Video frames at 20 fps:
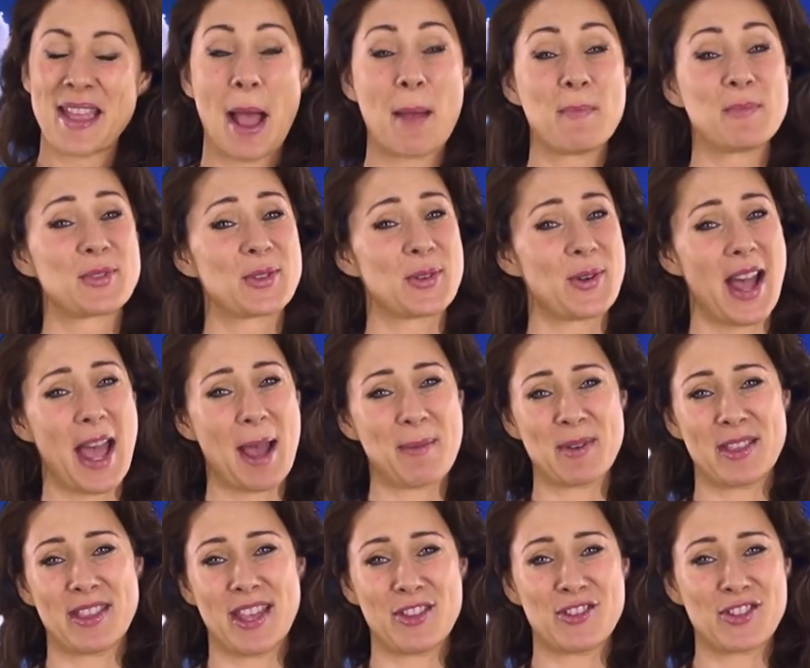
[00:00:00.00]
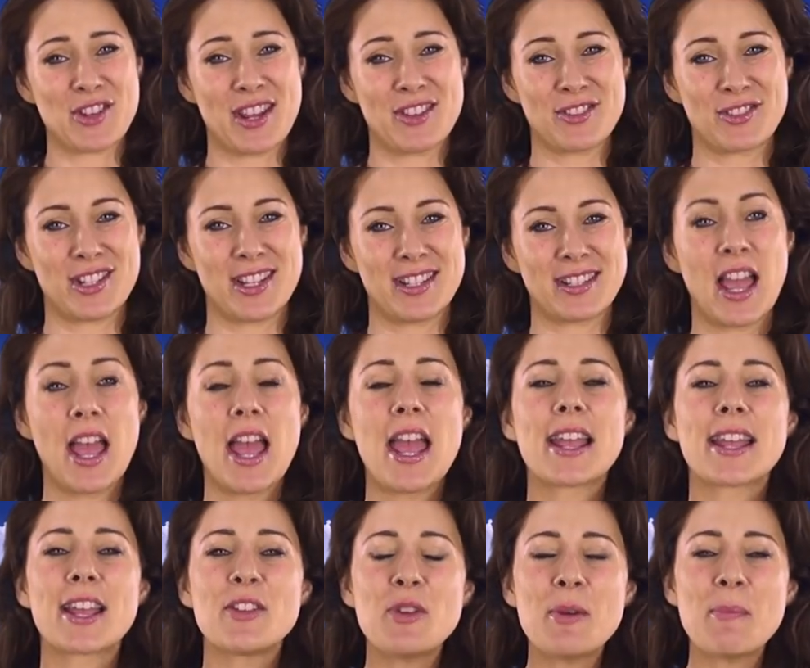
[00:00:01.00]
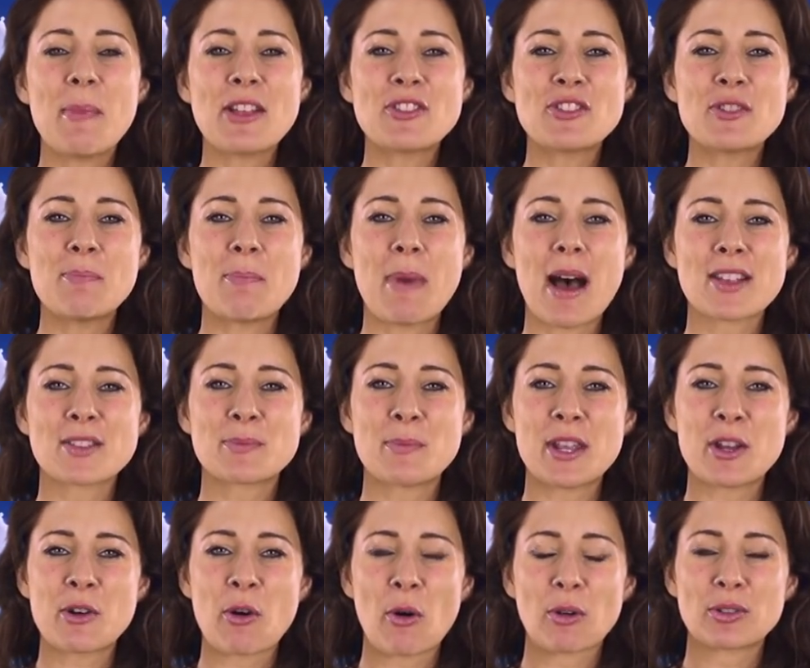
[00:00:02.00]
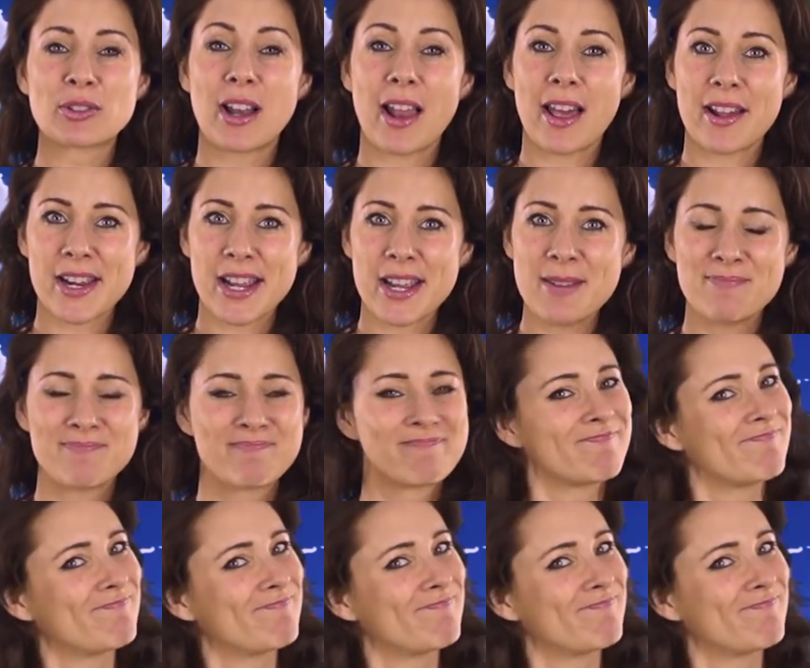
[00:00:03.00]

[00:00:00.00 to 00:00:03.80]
I'm so happy they changed it. Can you imagine Buzz being called Larry?